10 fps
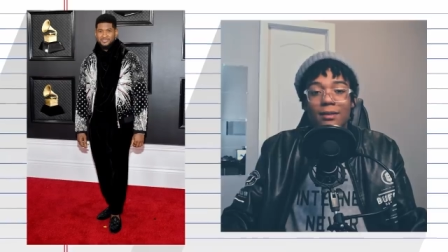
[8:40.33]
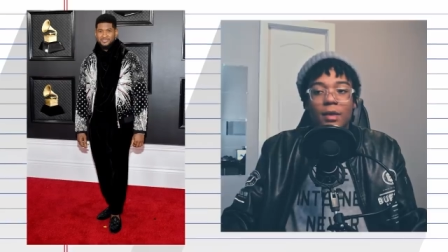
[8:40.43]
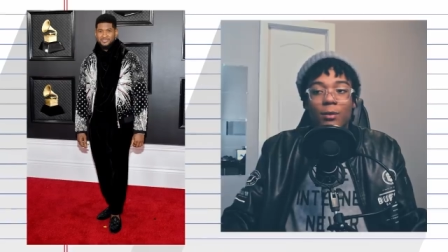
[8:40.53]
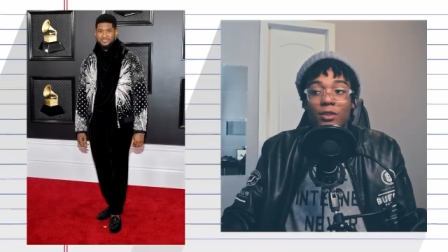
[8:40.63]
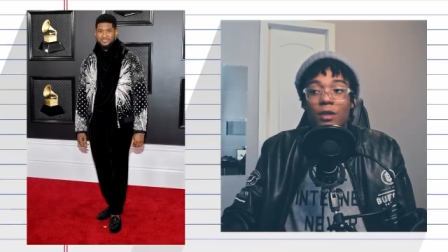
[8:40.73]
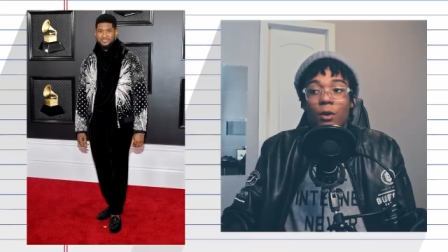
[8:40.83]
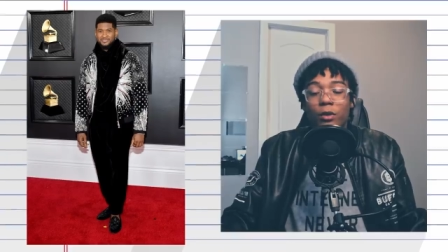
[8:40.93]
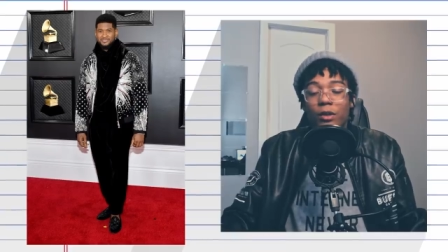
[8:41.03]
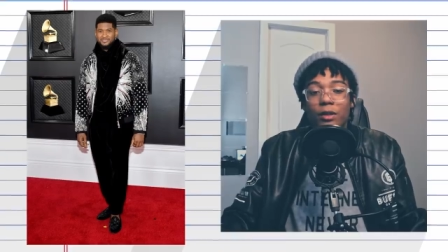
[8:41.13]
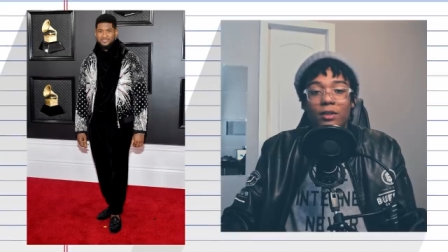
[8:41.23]
He puts out
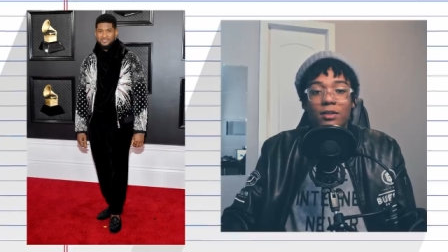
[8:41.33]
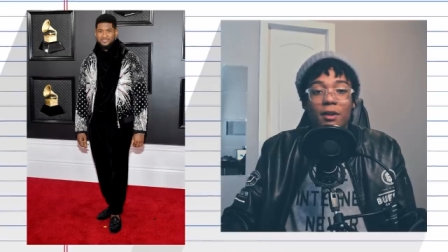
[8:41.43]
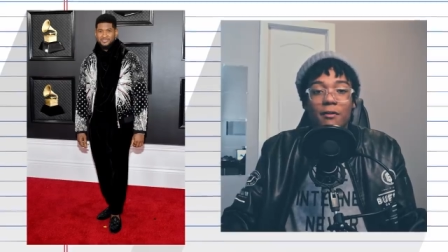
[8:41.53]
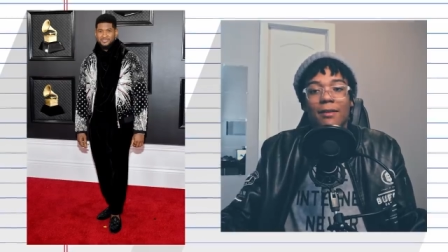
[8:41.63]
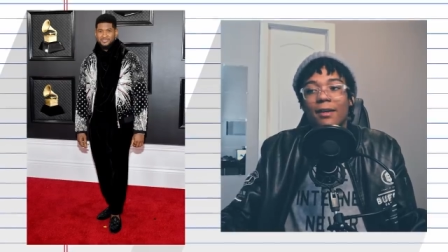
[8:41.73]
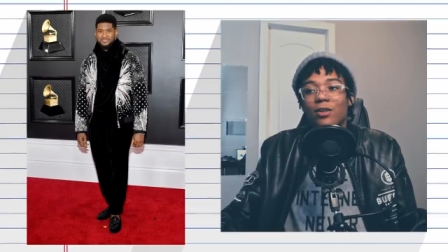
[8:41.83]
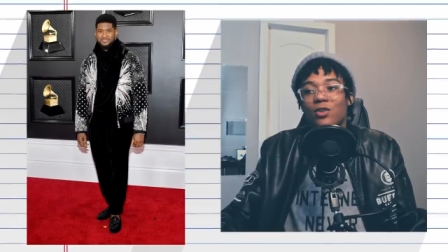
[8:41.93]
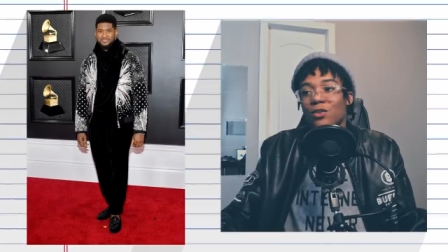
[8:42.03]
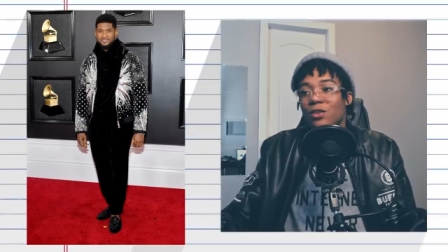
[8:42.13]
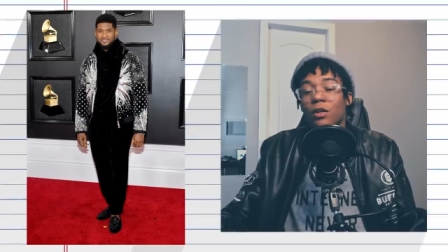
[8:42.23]
really good stuff. I think he's
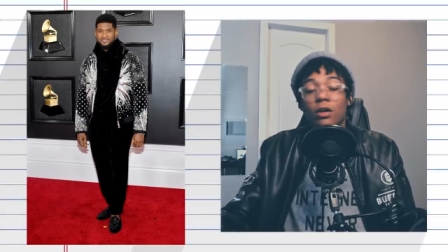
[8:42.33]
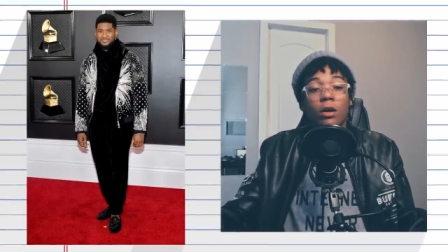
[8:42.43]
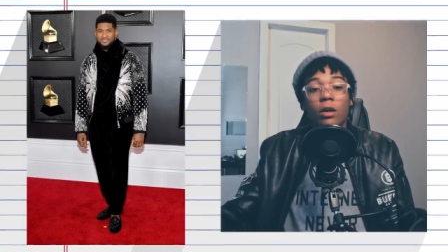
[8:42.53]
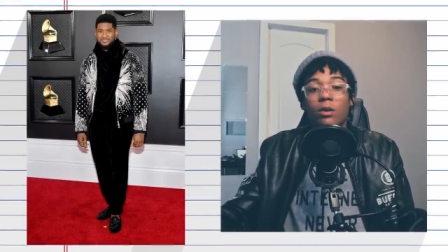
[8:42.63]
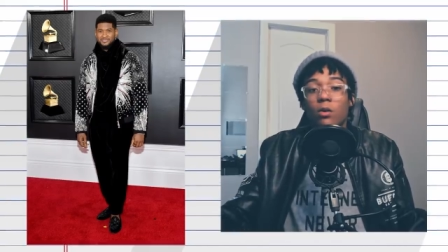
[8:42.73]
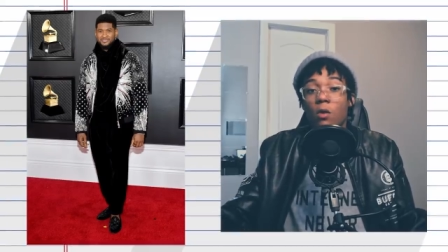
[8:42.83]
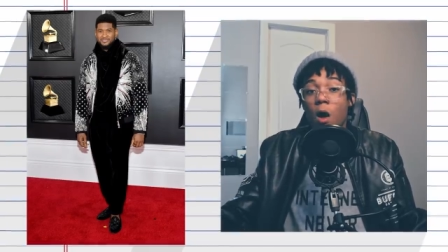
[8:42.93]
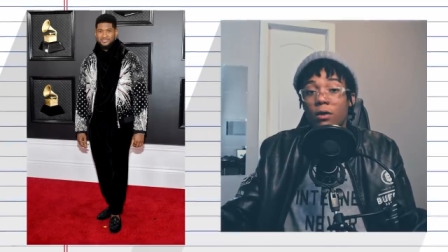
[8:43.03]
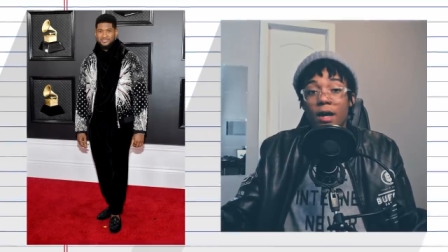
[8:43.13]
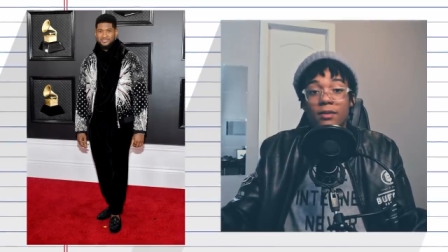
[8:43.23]
just a good,
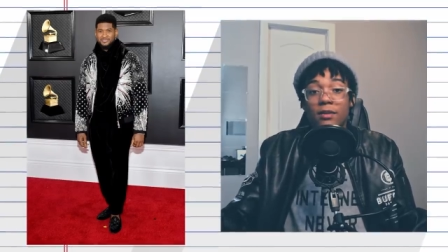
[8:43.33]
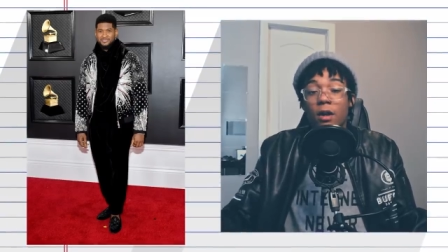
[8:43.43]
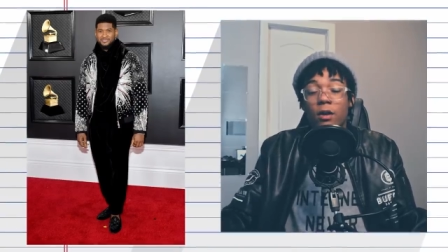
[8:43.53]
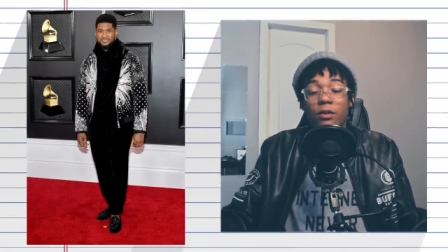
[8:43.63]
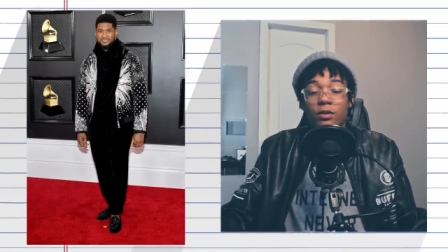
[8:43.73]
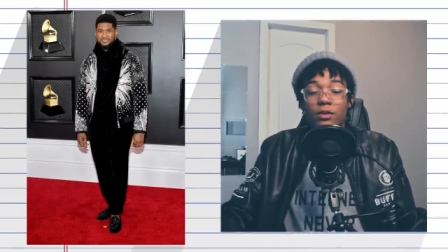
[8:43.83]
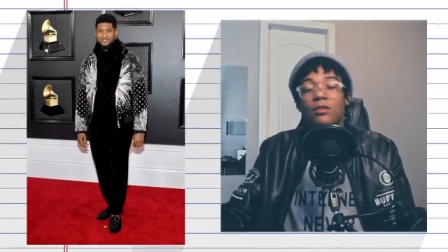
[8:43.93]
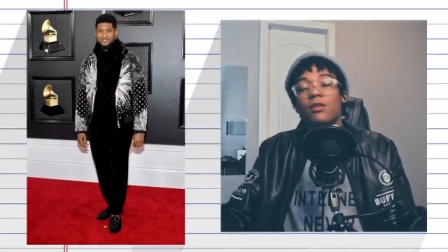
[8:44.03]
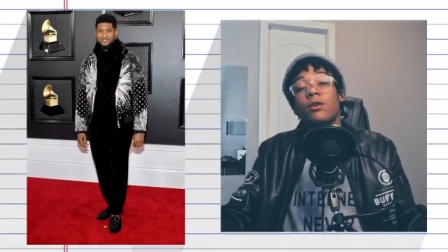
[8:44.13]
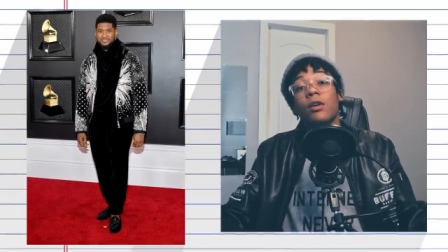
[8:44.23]
long-lasting artist.
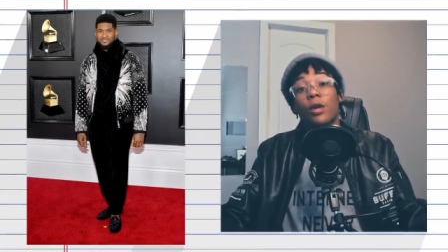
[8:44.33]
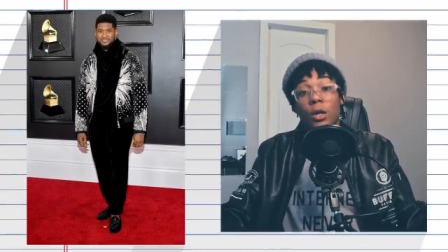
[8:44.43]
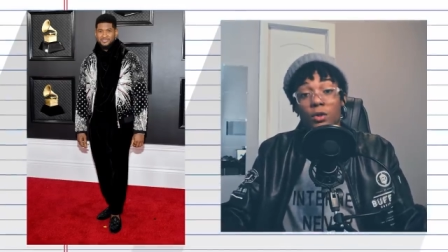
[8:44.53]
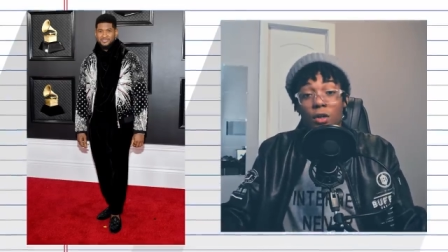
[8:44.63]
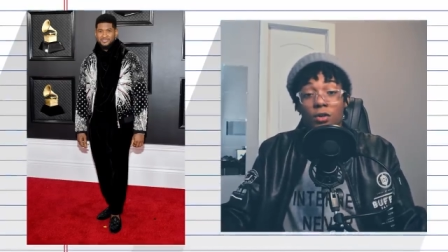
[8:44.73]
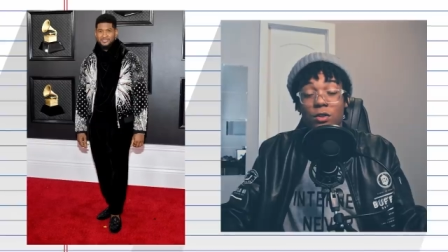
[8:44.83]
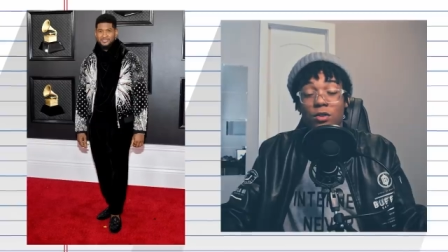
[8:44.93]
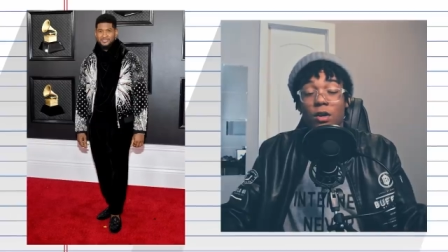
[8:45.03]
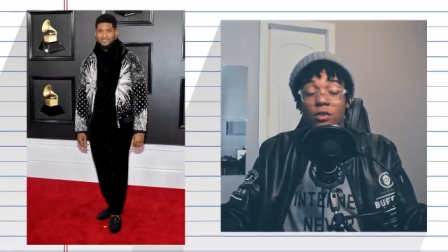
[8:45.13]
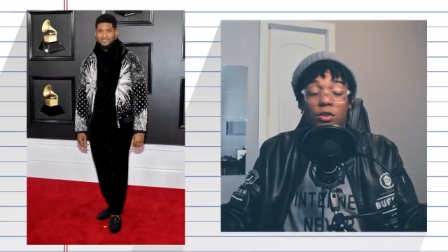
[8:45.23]
So
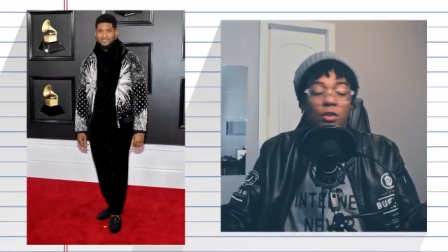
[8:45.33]
congratulations, Usher.